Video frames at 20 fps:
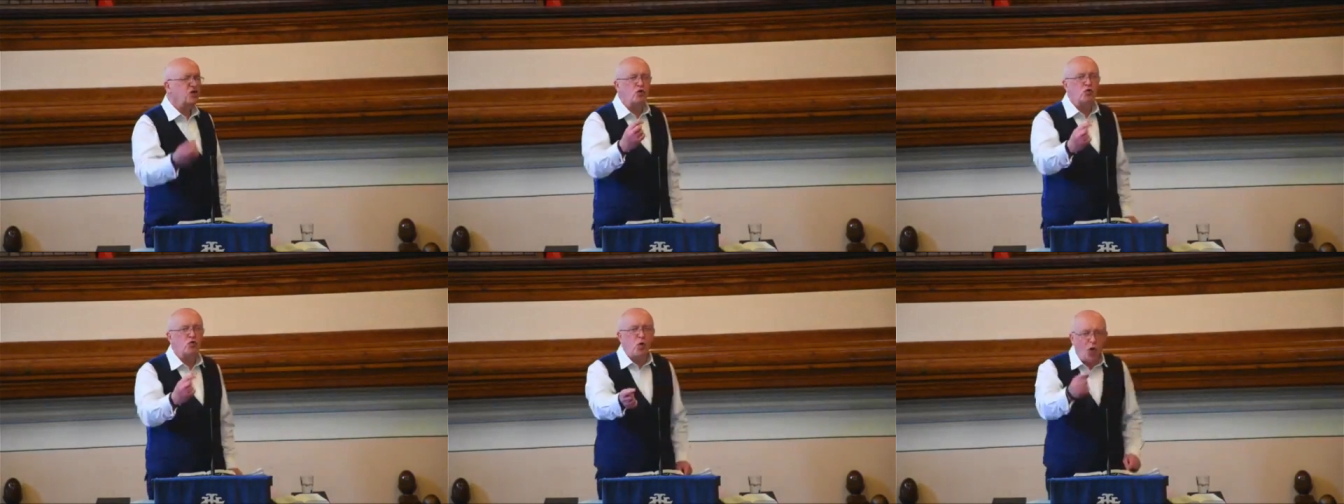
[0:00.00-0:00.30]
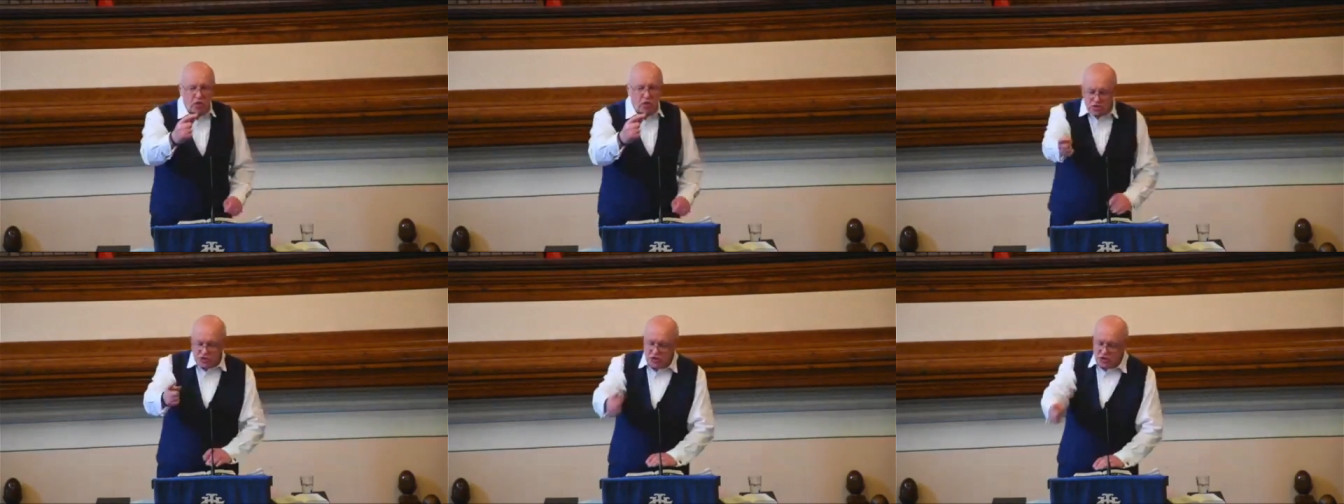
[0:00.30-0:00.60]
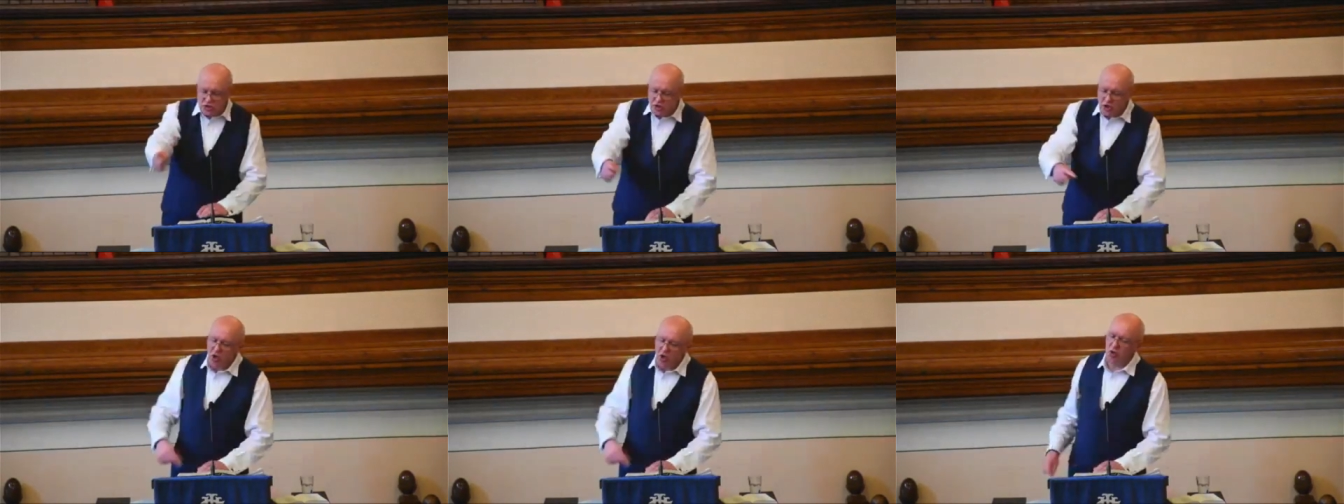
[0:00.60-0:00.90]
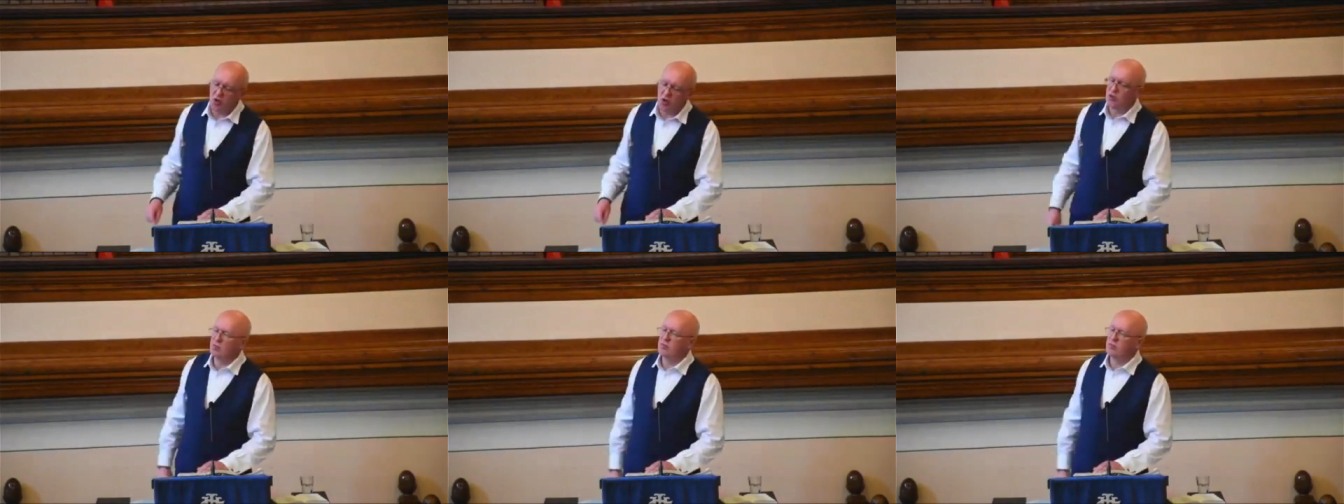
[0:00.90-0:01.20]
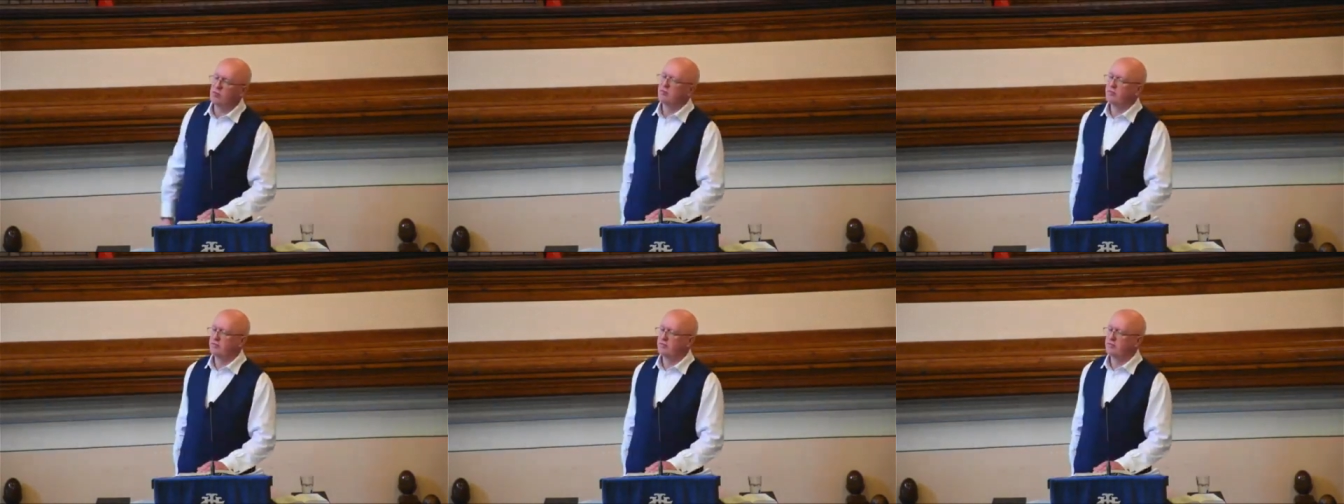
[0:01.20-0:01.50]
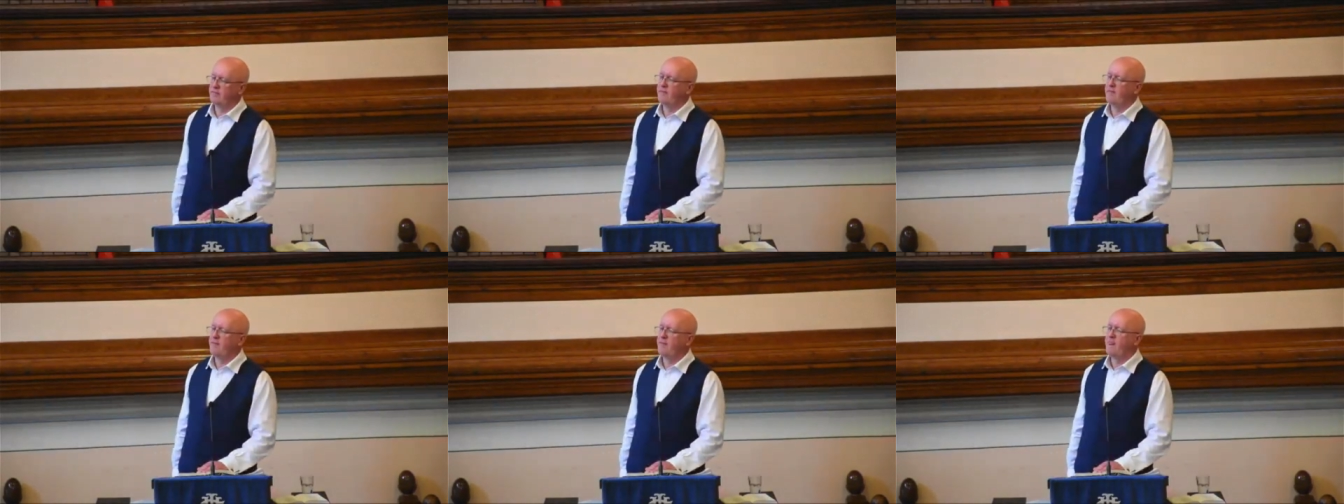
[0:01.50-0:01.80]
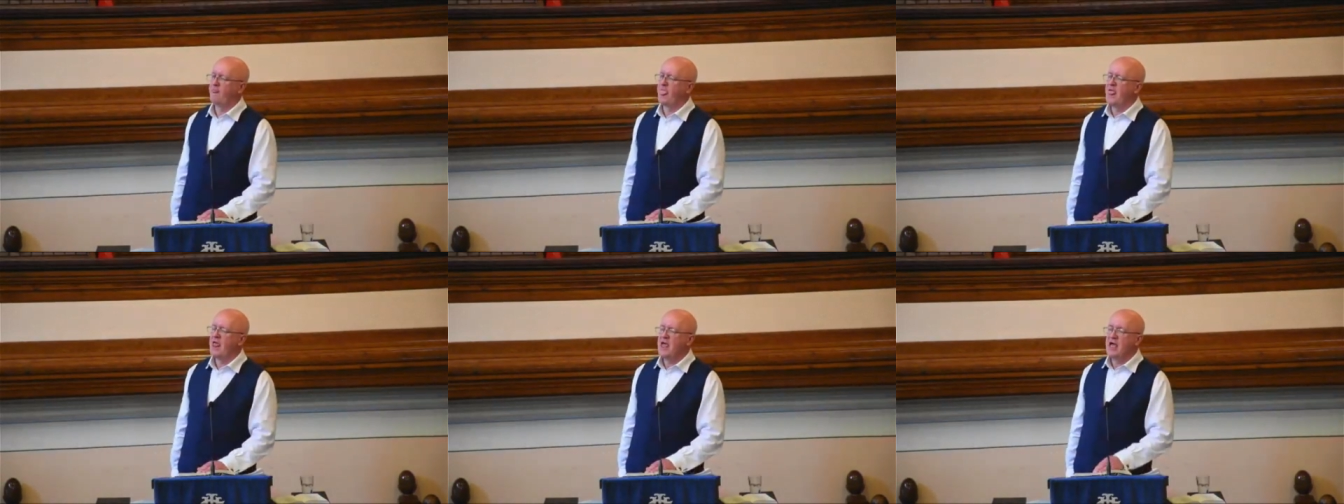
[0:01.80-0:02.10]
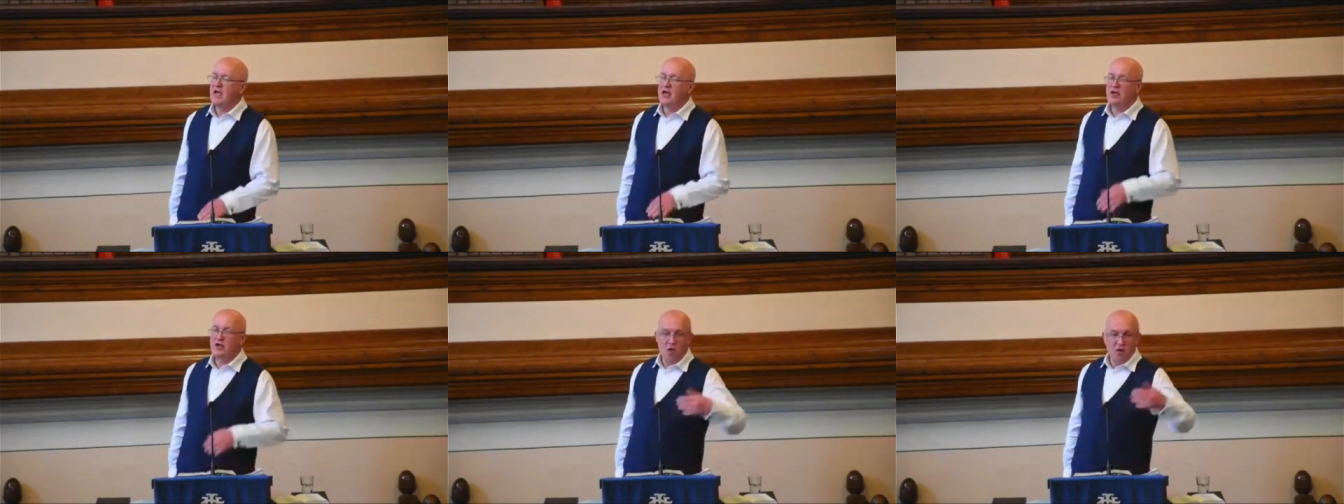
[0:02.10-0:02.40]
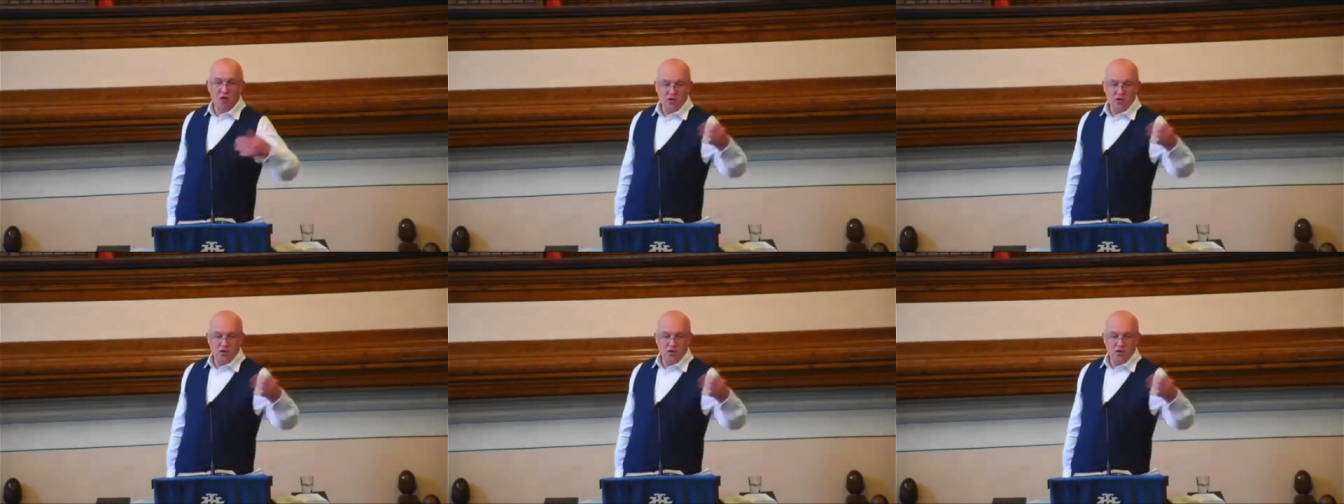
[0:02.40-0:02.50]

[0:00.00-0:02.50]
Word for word: want to know. And you want